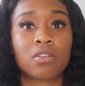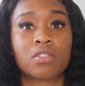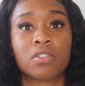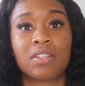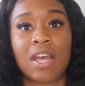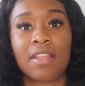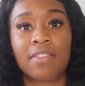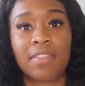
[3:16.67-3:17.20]
so
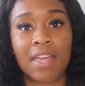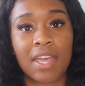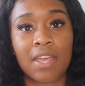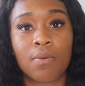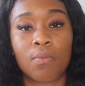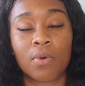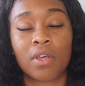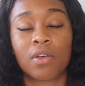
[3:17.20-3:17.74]
that
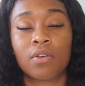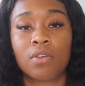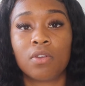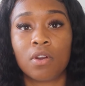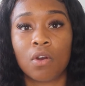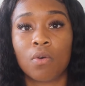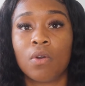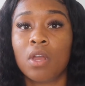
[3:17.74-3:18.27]
they will, you
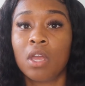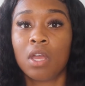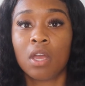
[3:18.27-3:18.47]
know,